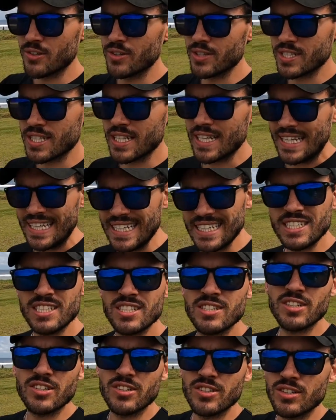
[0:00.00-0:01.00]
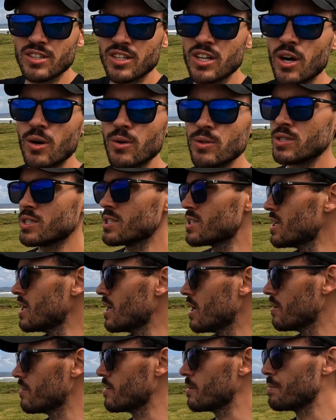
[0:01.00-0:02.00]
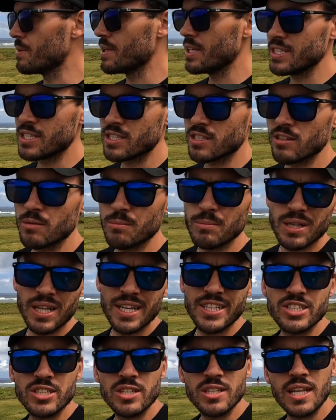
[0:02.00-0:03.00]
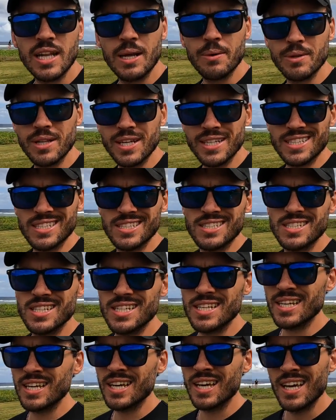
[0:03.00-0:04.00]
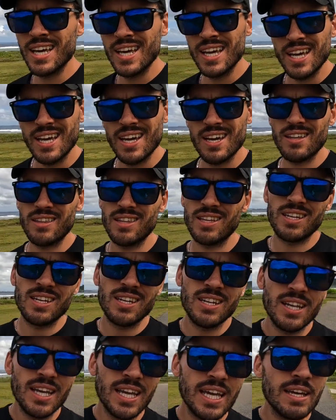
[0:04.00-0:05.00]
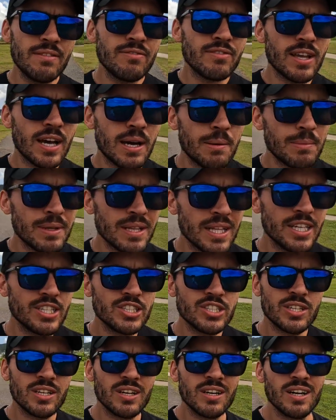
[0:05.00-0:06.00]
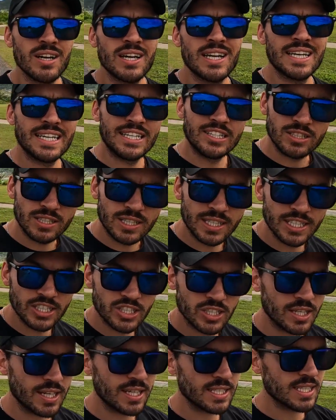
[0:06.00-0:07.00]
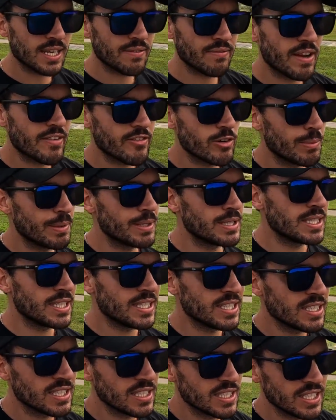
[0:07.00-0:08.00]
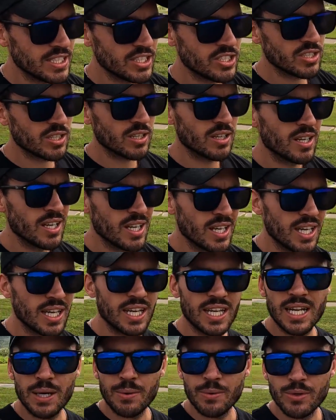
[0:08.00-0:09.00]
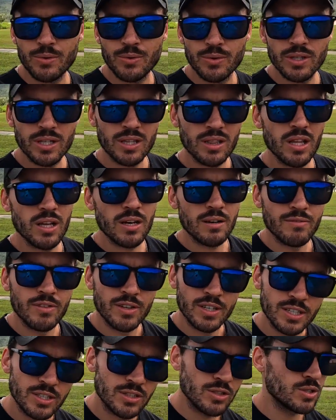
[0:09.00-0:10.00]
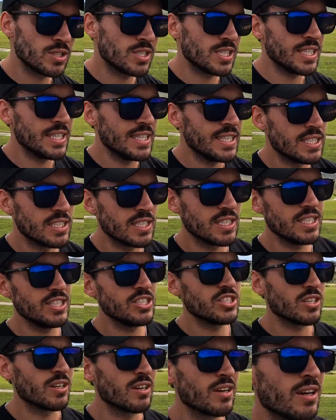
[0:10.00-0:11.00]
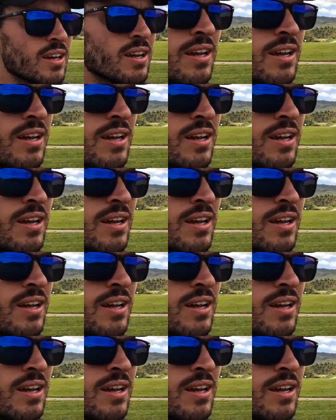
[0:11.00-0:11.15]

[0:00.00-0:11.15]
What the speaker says: there is the eastern coast of the peninsula of Malaysia that I would like to see. And then if not Malaysia, Indonesia, as I've never been to Indonesia and I would really love to see Indonesia.